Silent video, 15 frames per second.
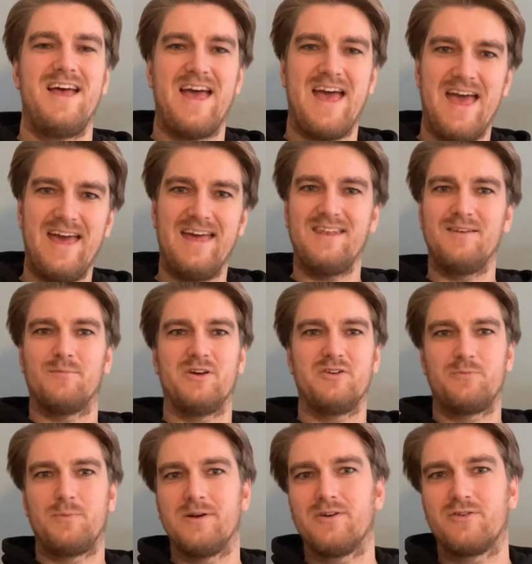and my
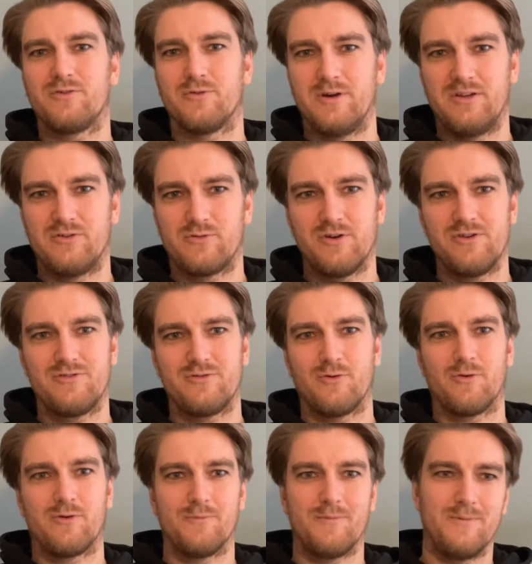spiritual interests
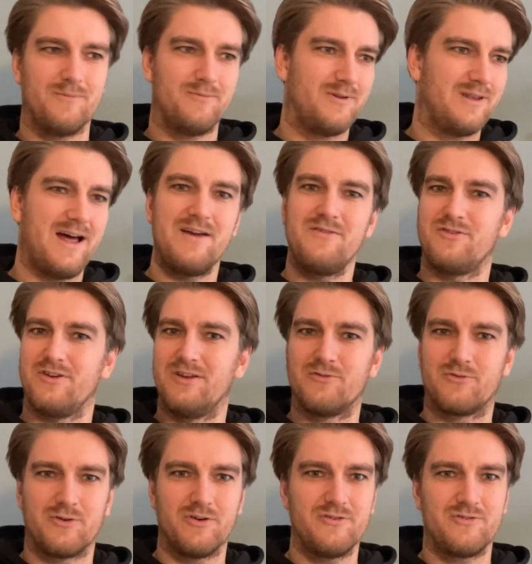or life's
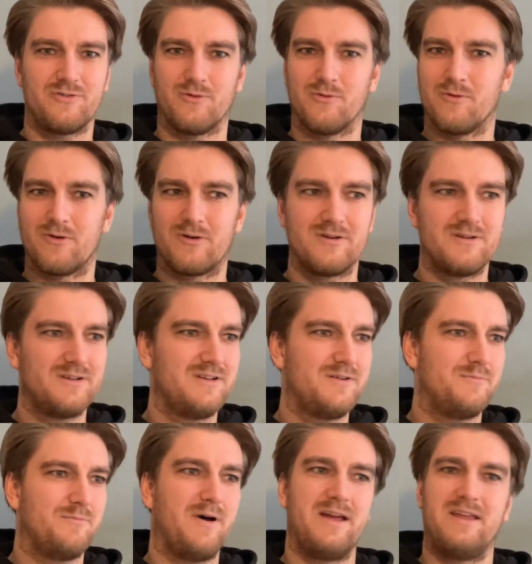interests or
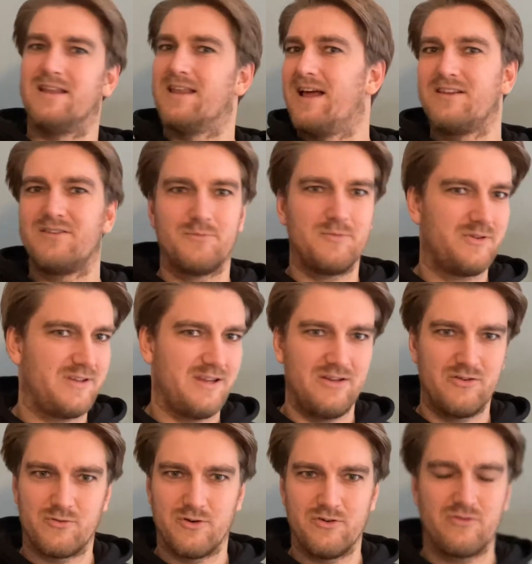my enlightenment
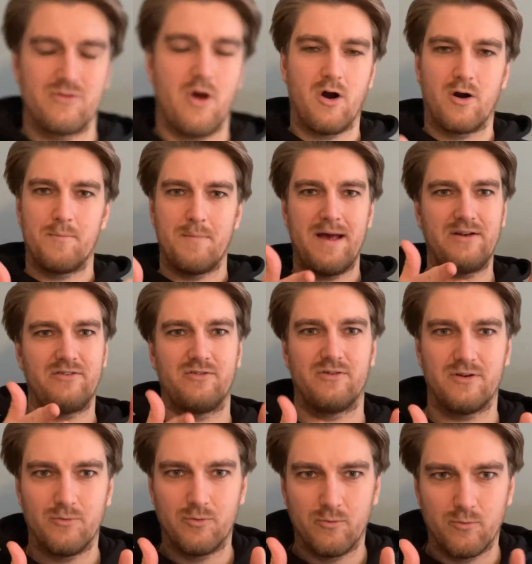interests
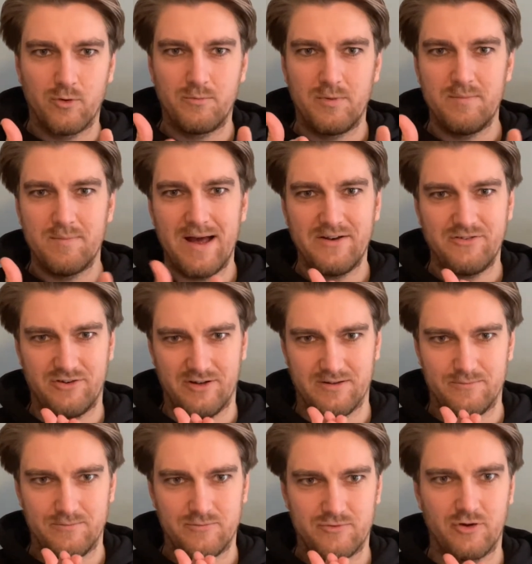would be matching.
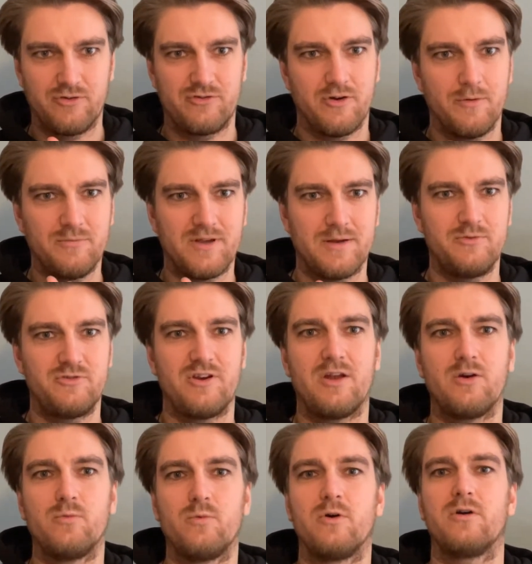So sometimes
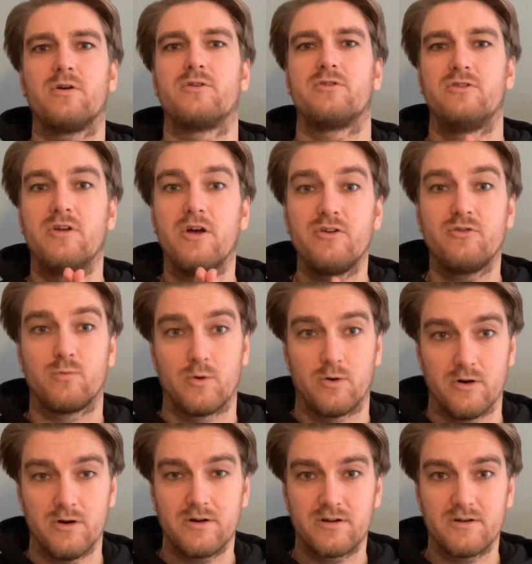shadow work does
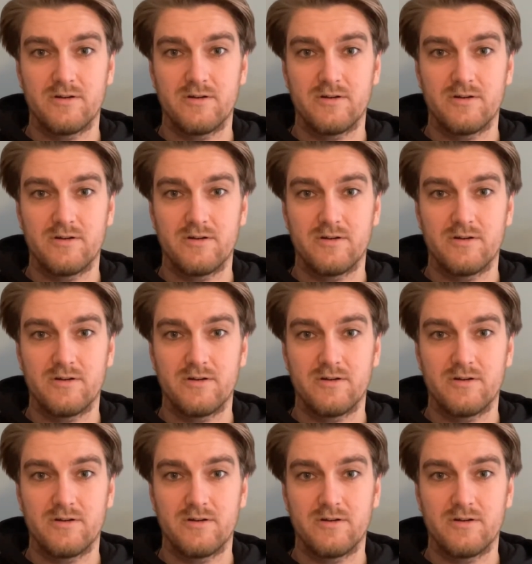work,